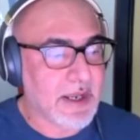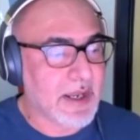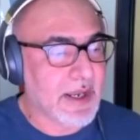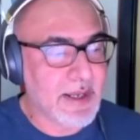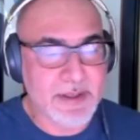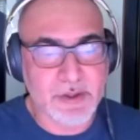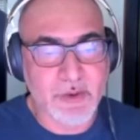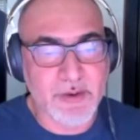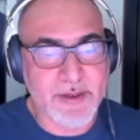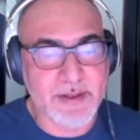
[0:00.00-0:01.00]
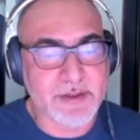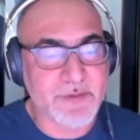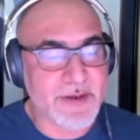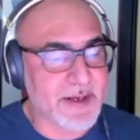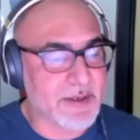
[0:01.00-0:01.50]
And go ahead and
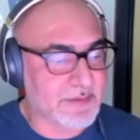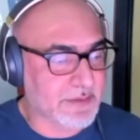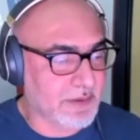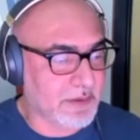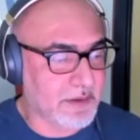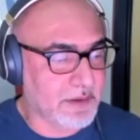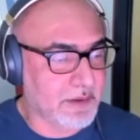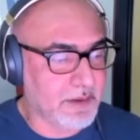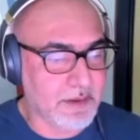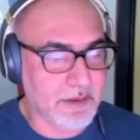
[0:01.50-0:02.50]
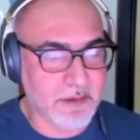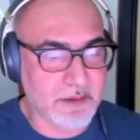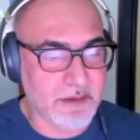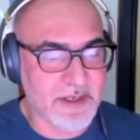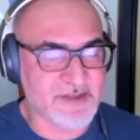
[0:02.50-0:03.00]
create,
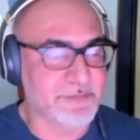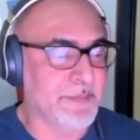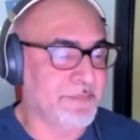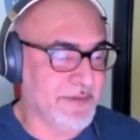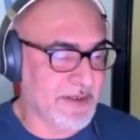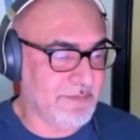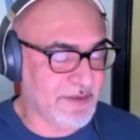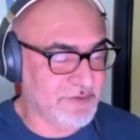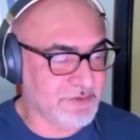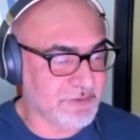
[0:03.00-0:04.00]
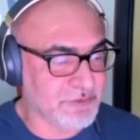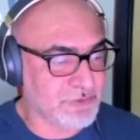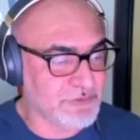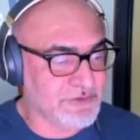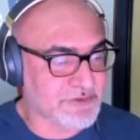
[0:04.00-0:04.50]
let's be brave, let's
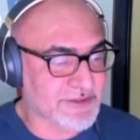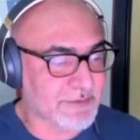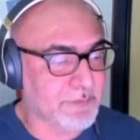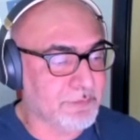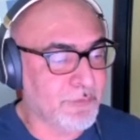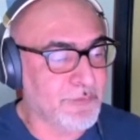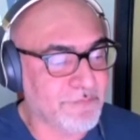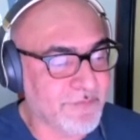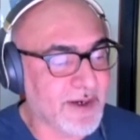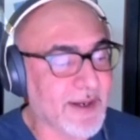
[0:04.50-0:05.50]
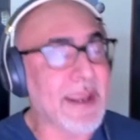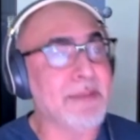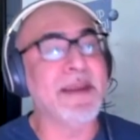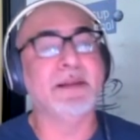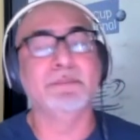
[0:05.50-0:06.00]
use 7.5 ML